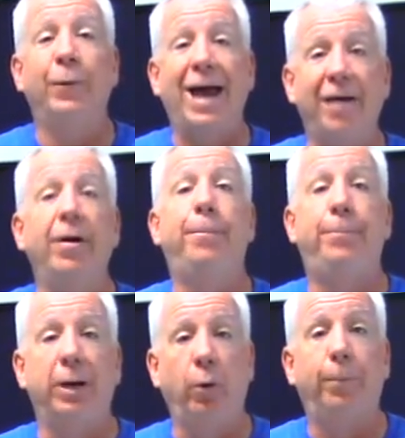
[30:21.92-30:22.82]
we have a
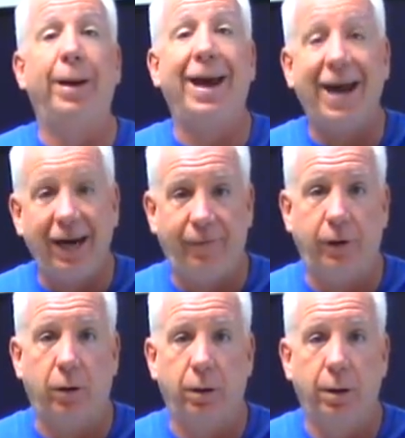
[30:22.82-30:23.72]
built
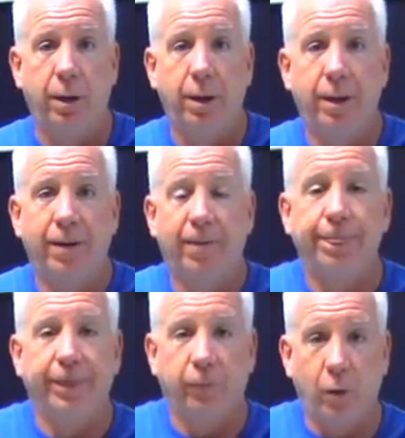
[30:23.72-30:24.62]
behavior,
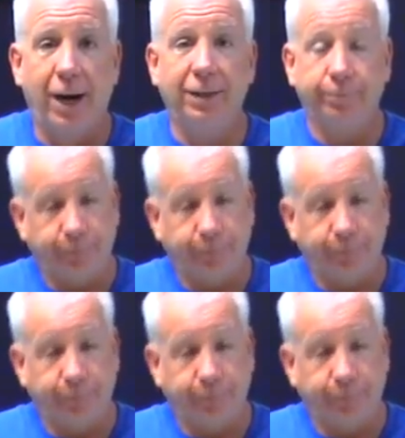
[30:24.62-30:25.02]
right?